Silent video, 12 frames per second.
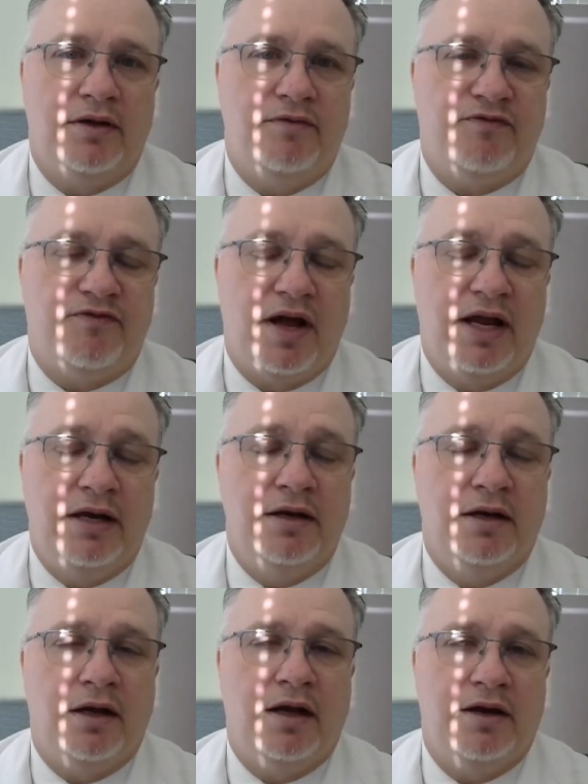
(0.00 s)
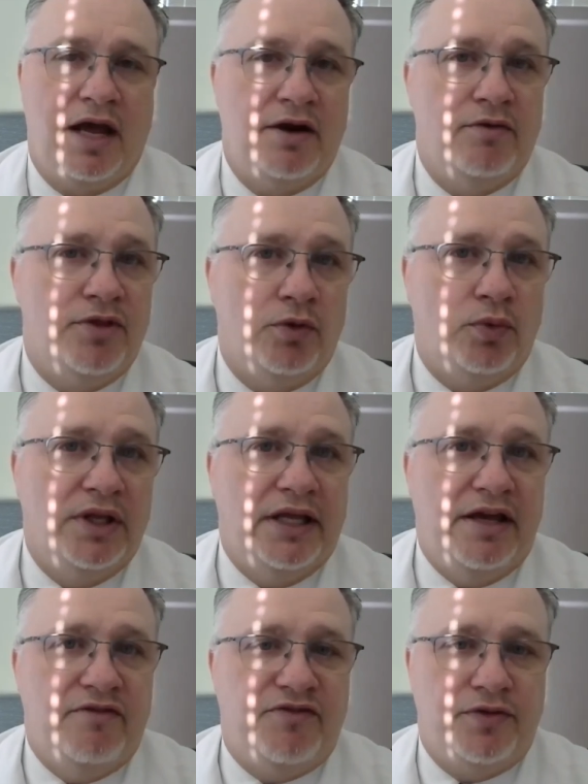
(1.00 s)
find and the
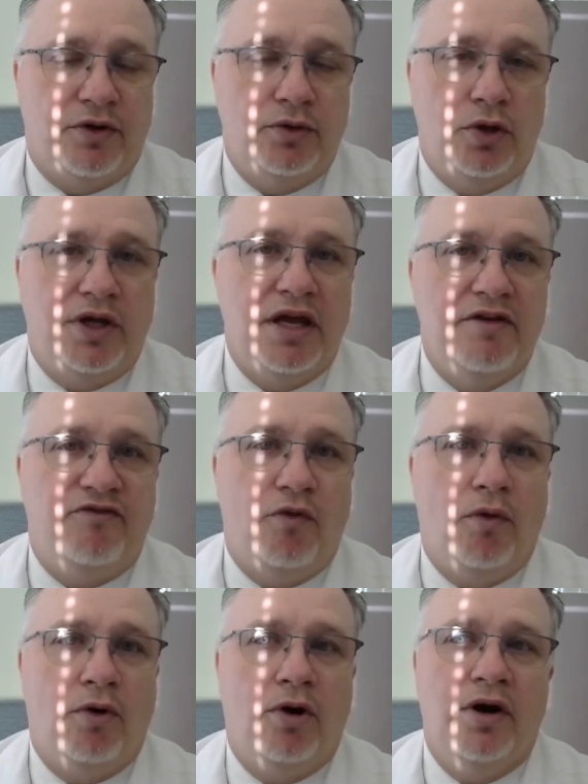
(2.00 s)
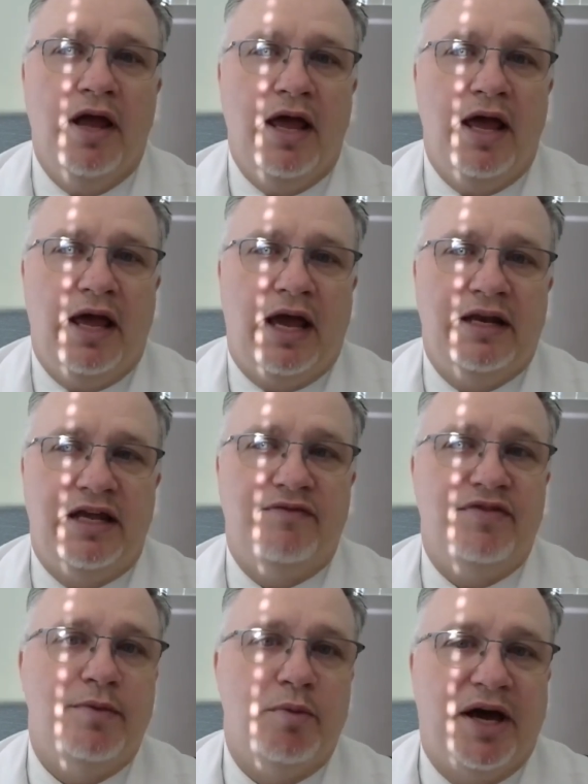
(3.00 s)
relief that they're looking for and give
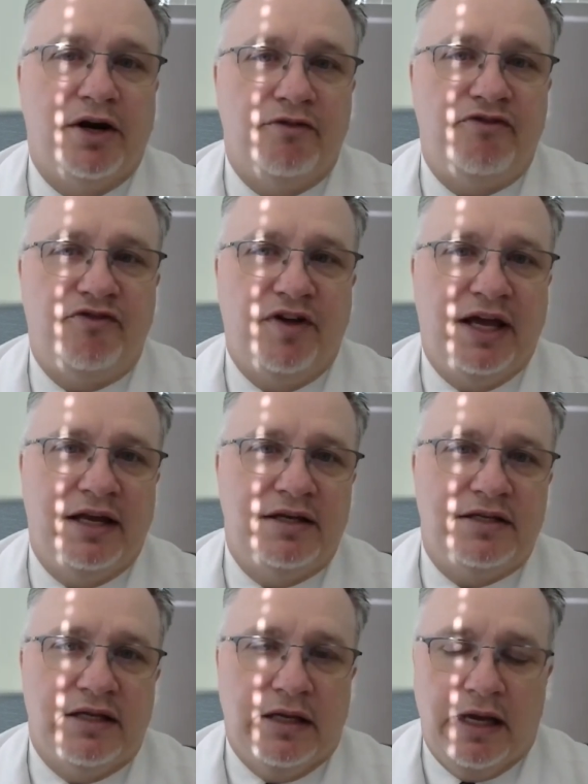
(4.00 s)
them a better fit.